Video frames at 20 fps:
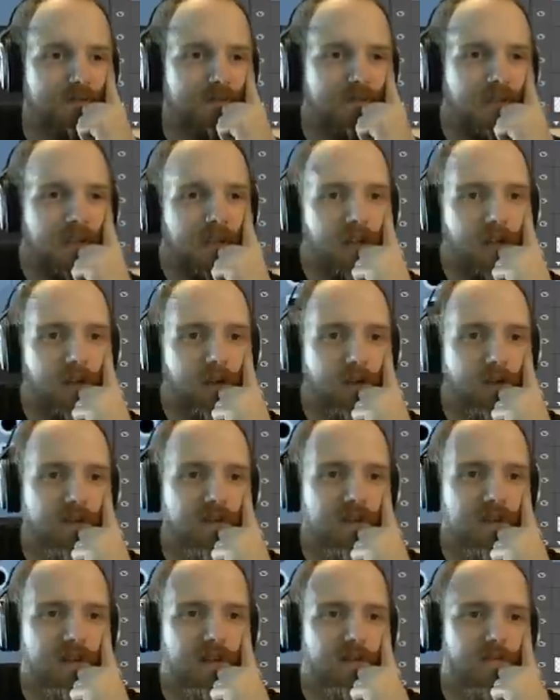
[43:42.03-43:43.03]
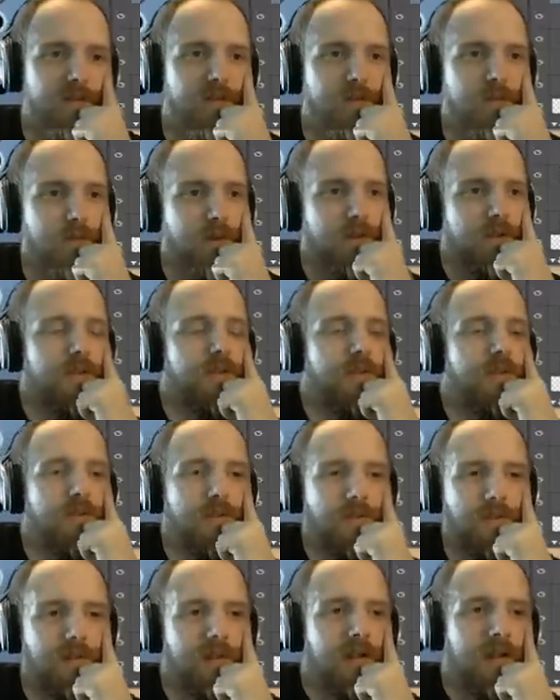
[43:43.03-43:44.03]
Uh, Unterhafen was
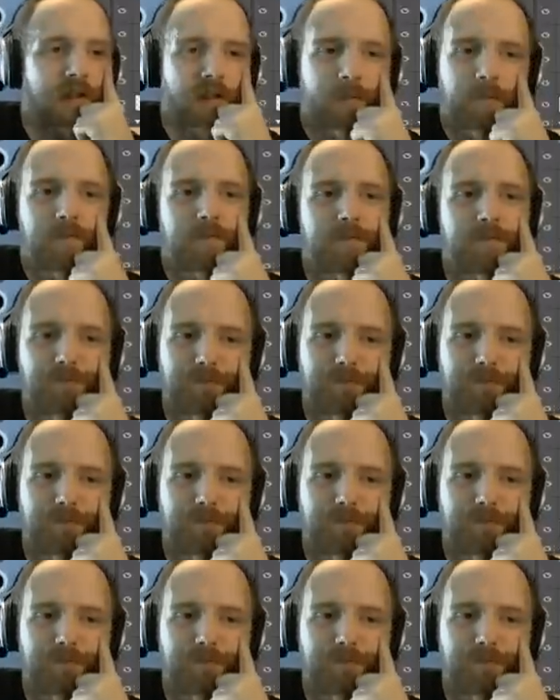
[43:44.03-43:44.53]
um,